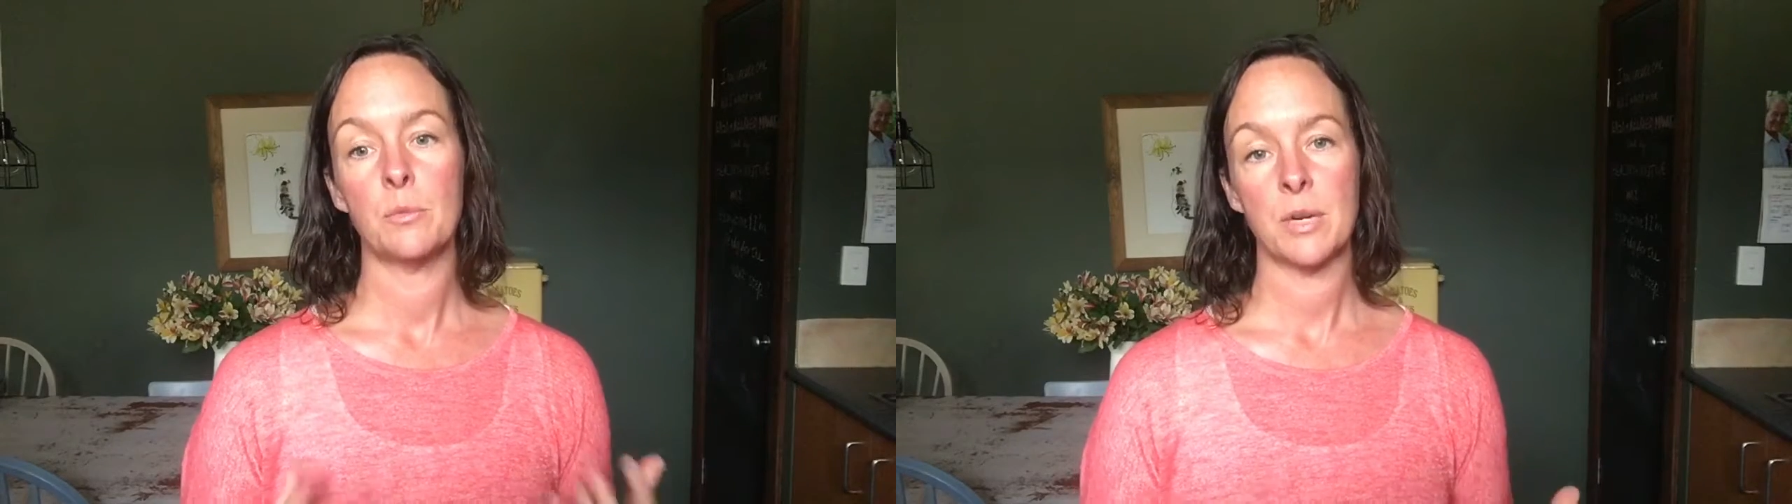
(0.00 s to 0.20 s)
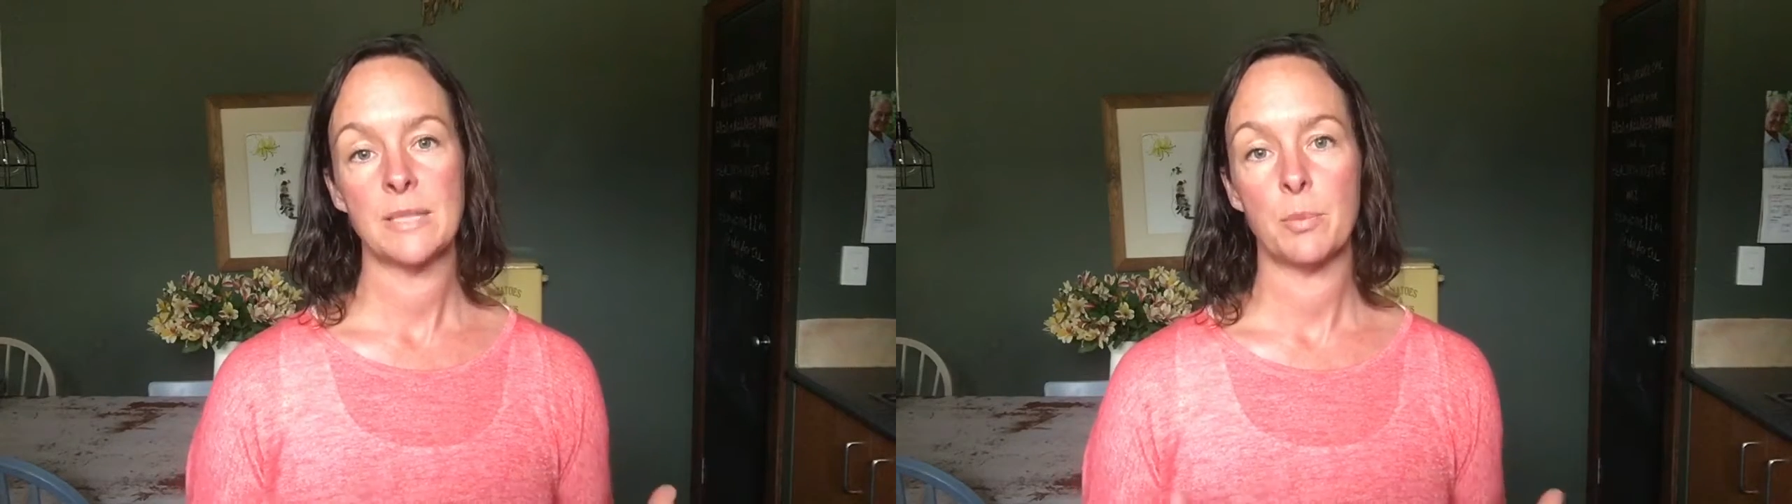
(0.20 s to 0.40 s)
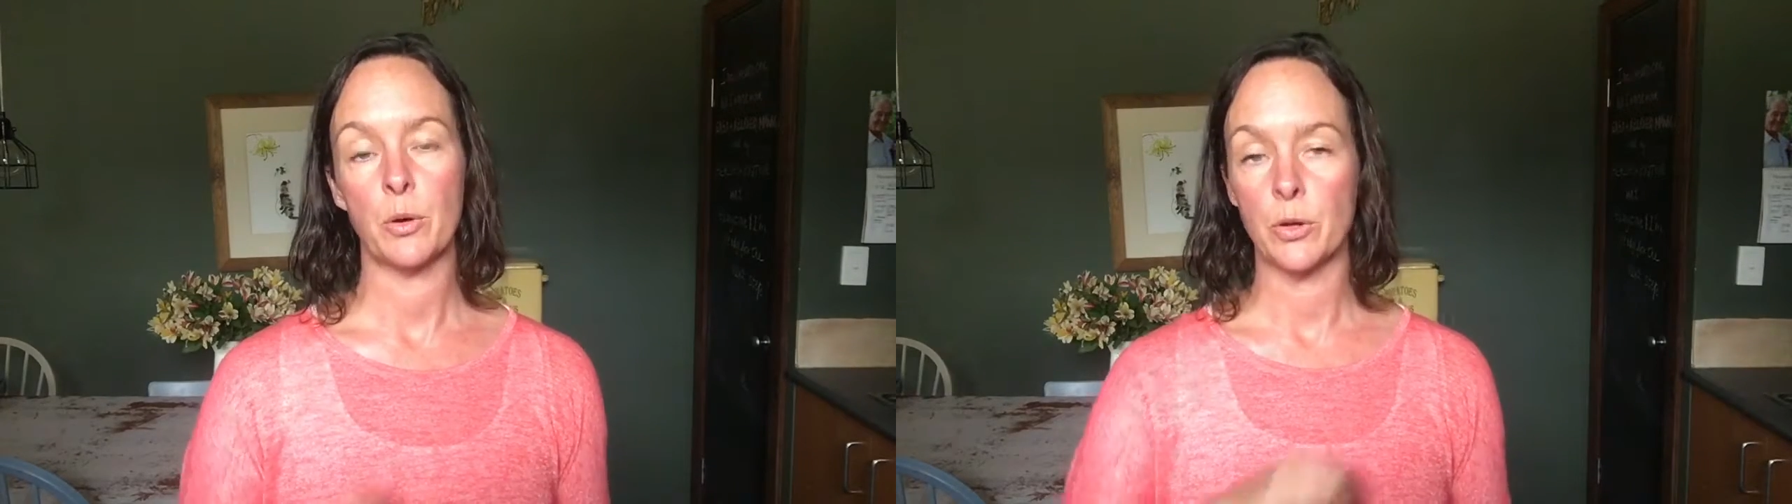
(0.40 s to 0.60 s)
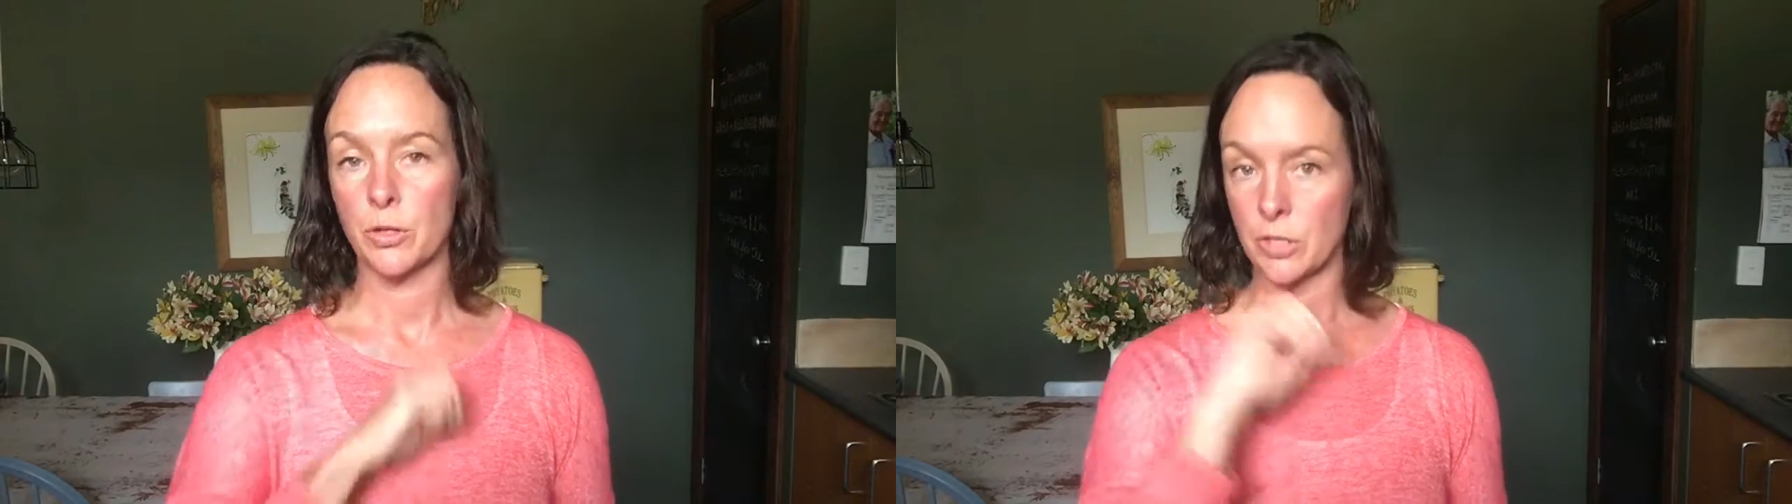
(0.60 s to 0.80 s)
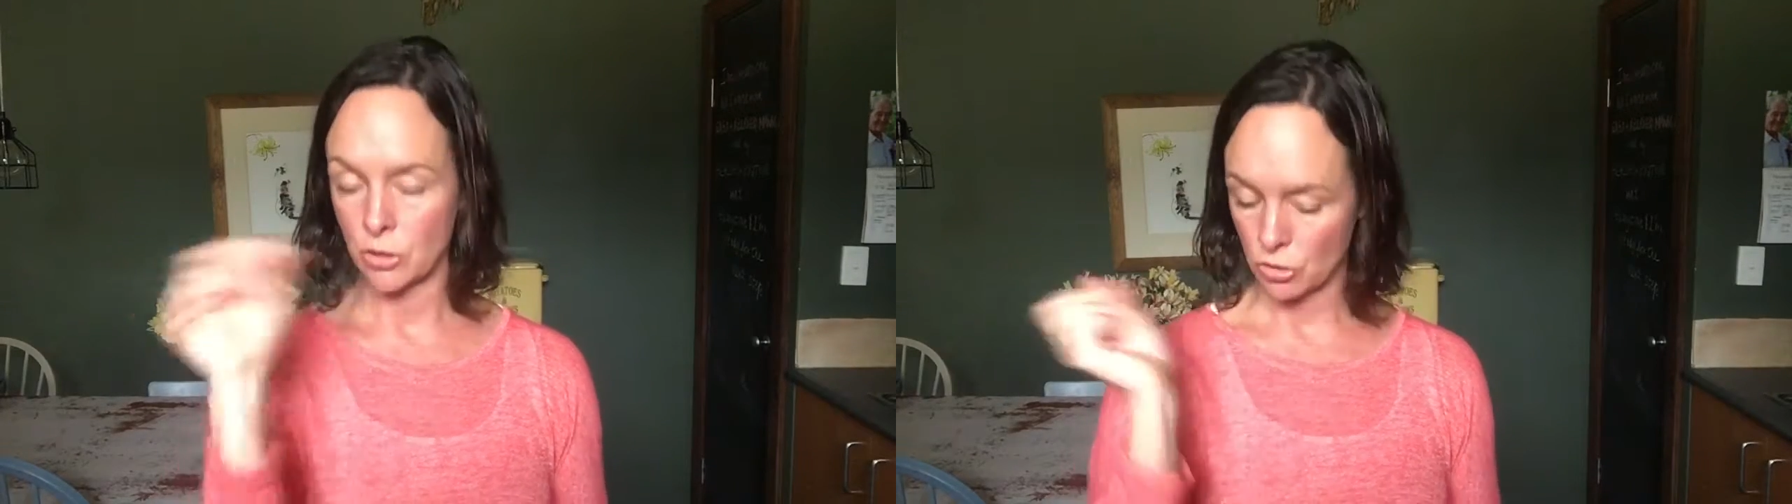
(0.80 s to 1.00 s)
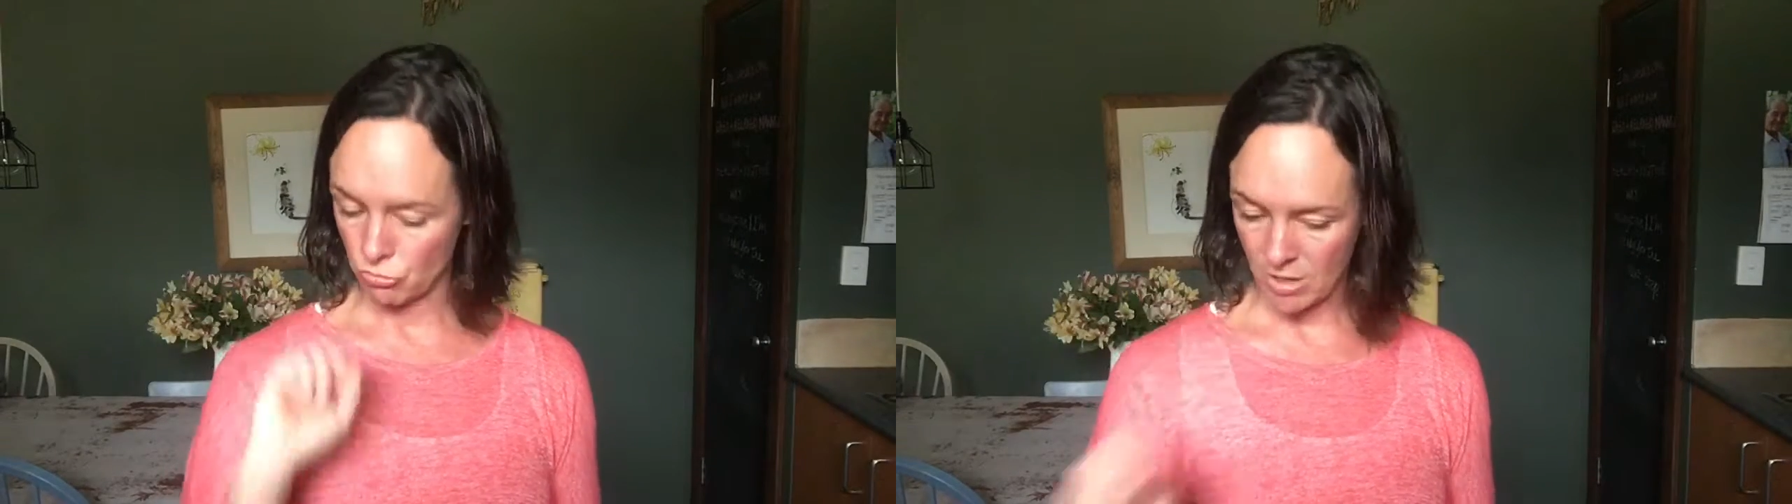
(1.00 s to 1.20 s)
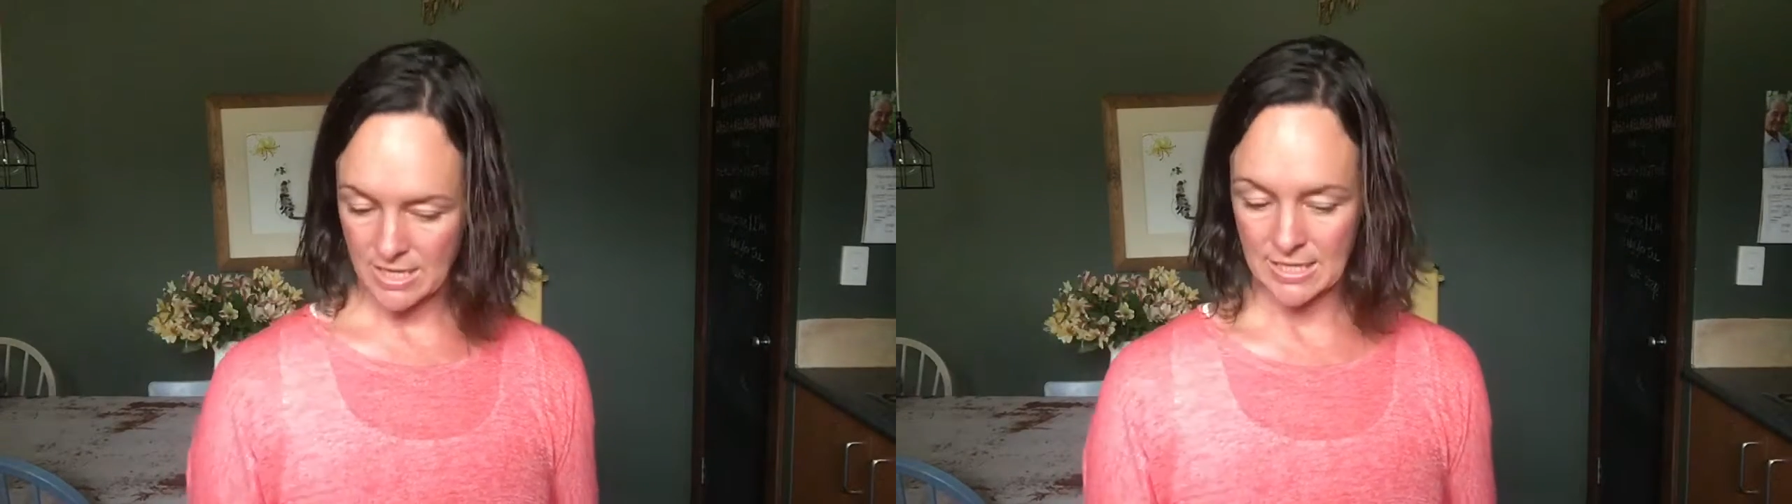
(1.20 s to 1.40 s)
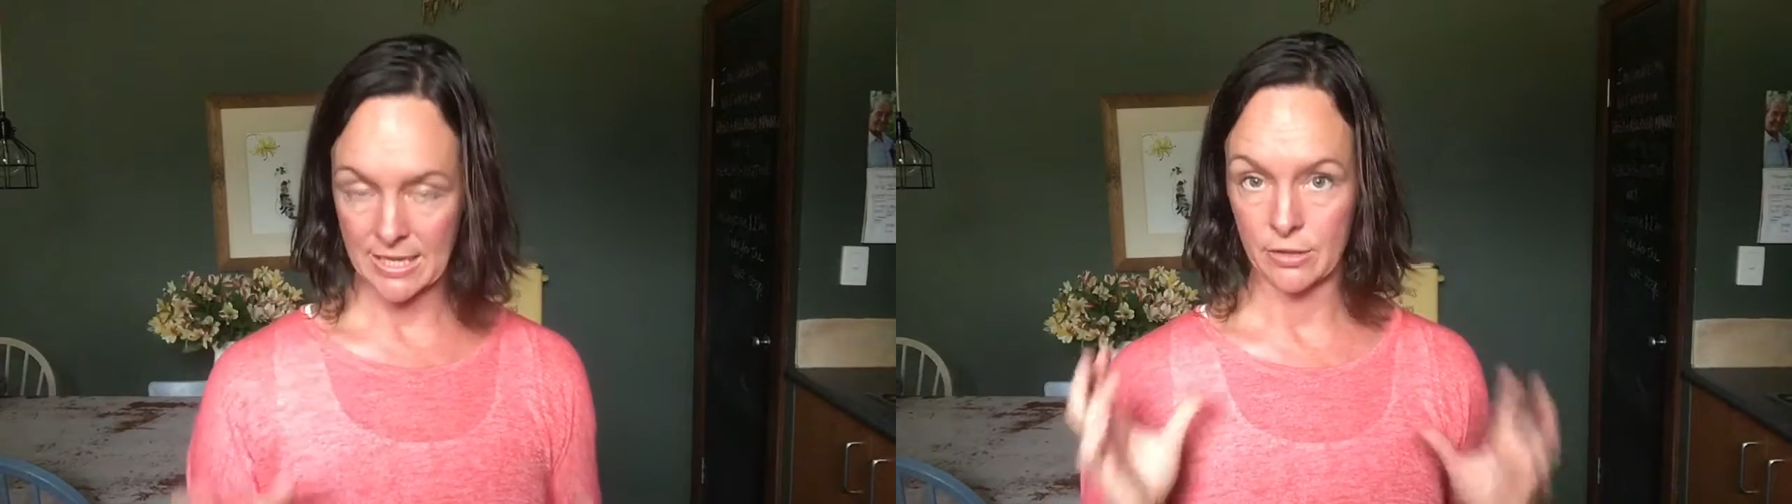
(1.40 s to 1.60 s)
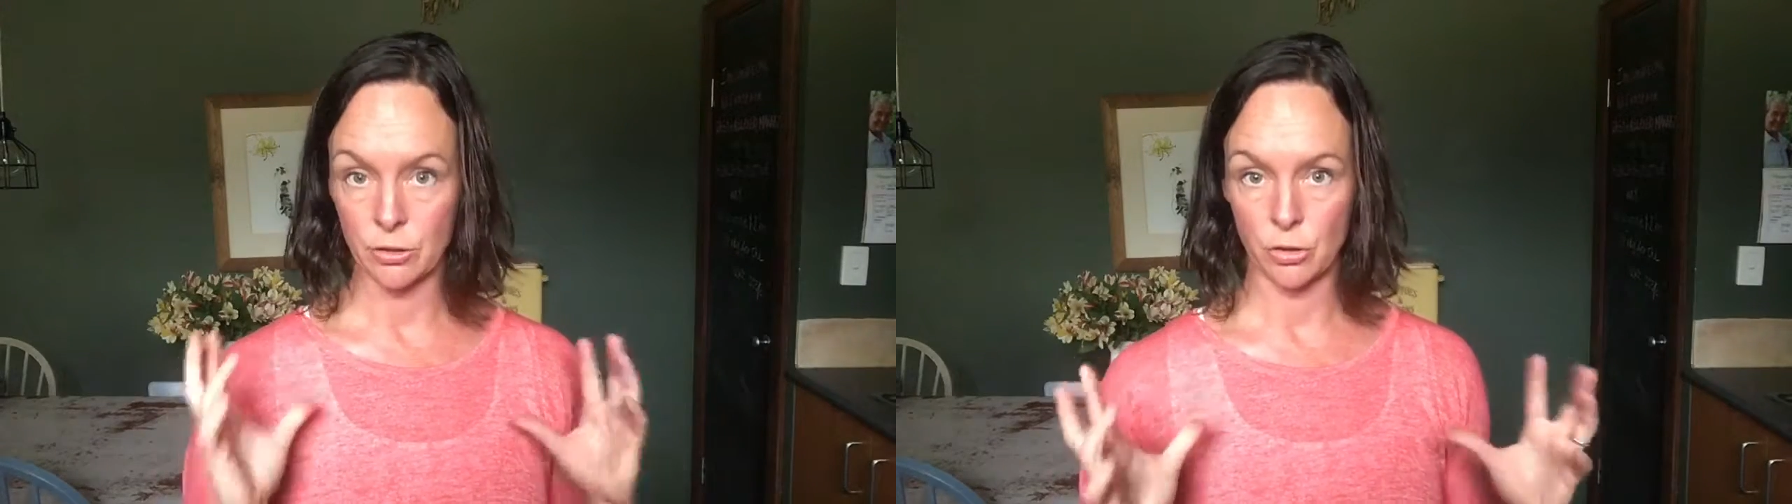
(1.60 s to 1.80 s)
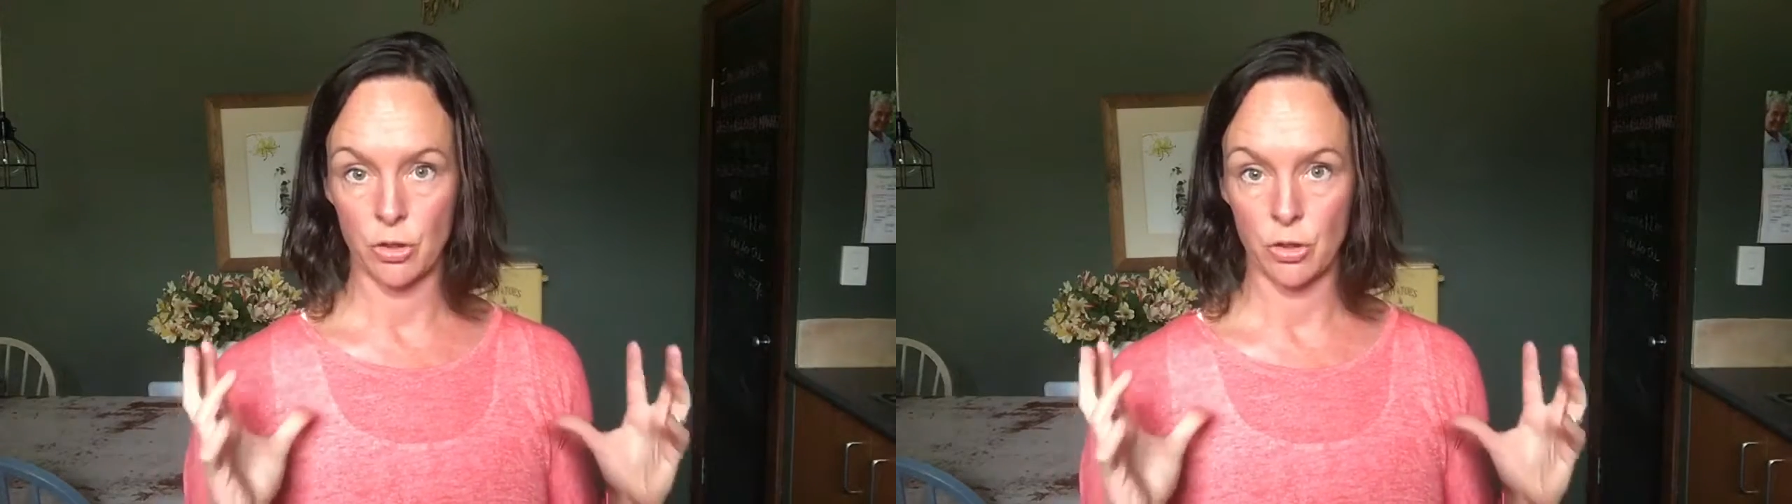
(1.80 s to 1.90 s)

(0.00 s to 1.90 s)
Press pause and just write down